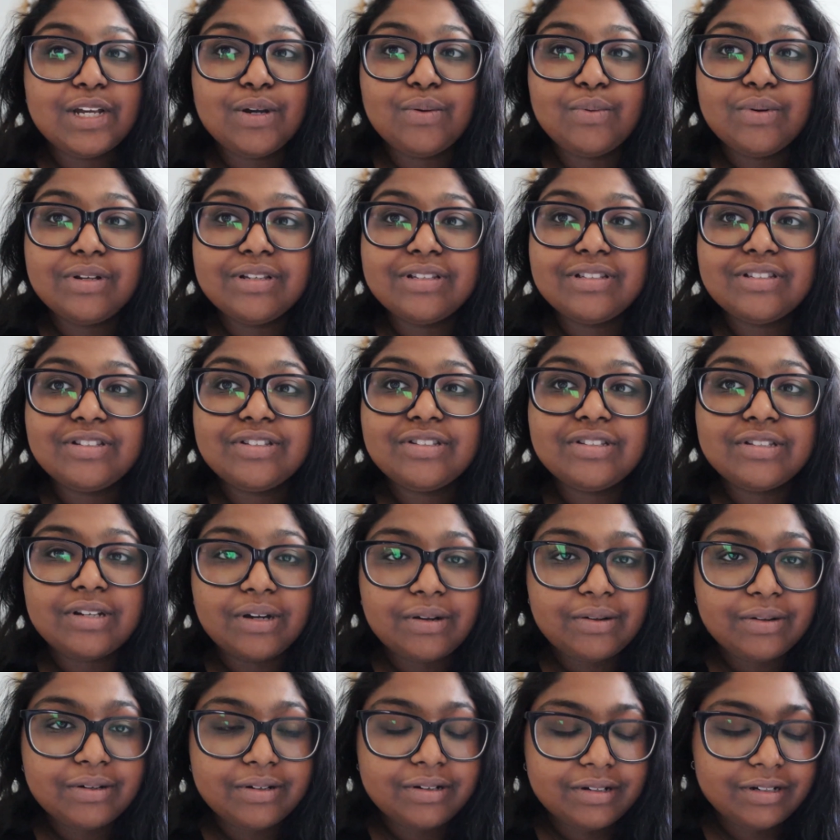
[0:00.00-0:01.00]
It was
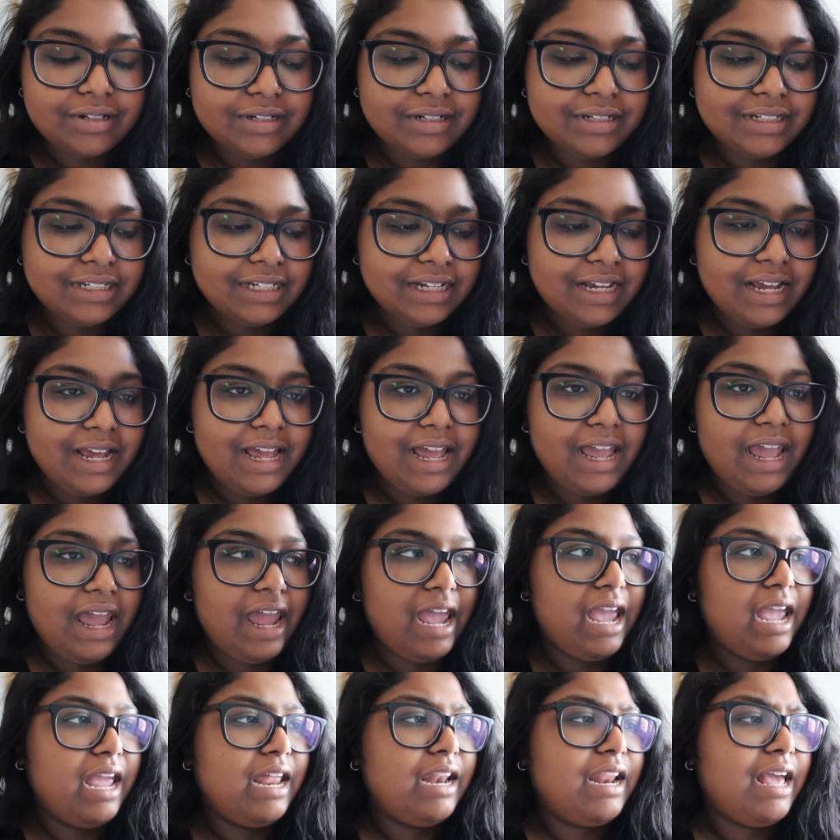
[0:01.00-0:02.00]
so good,
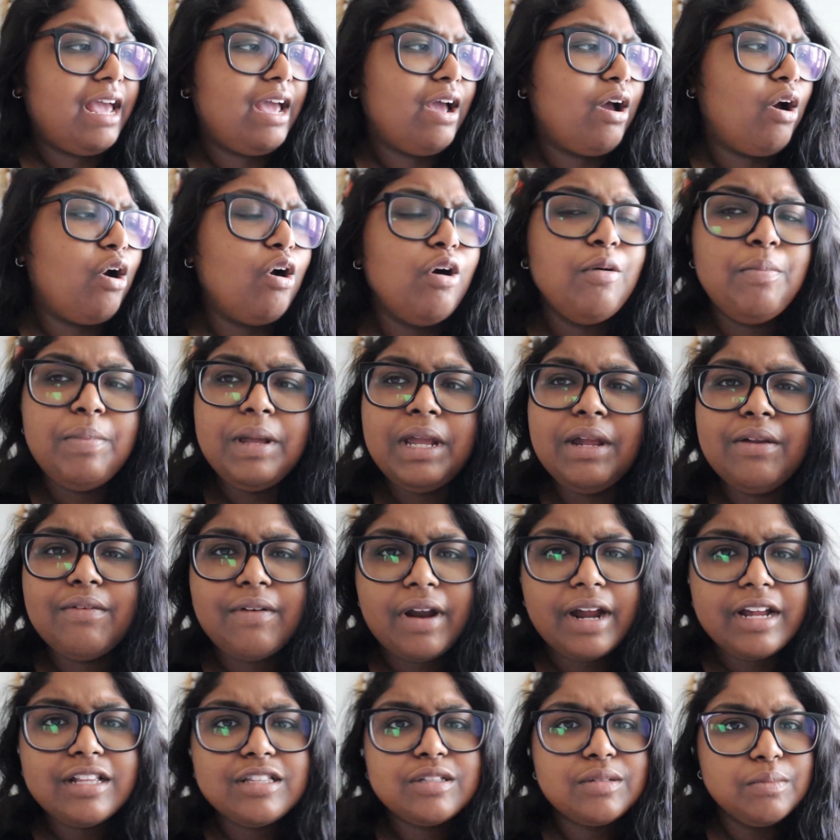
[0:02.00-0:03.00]
and I hope he
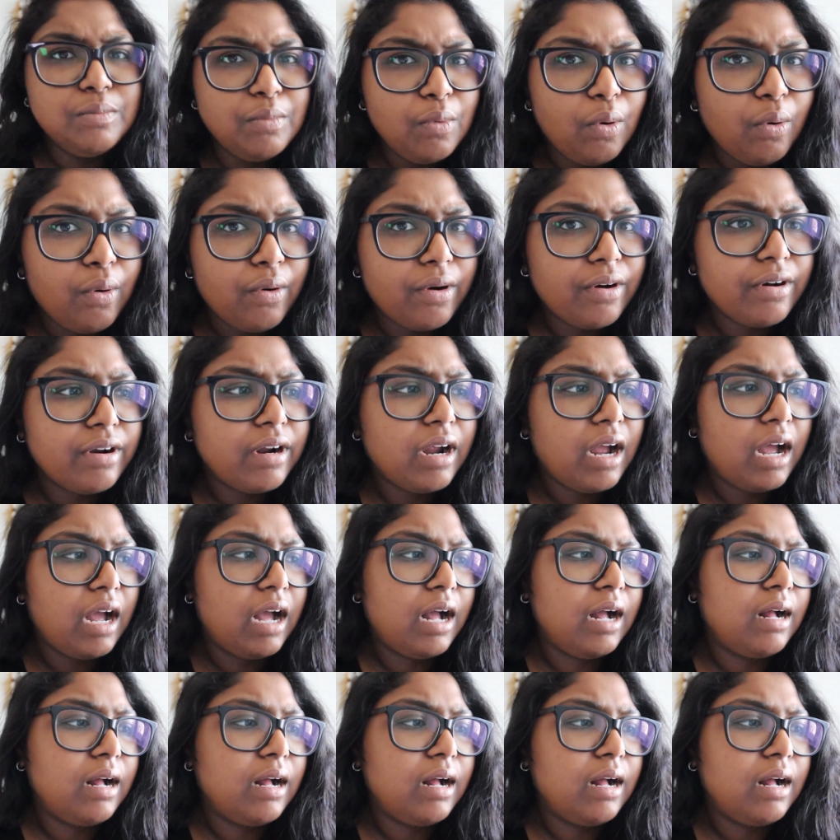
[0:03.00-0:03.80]
writes more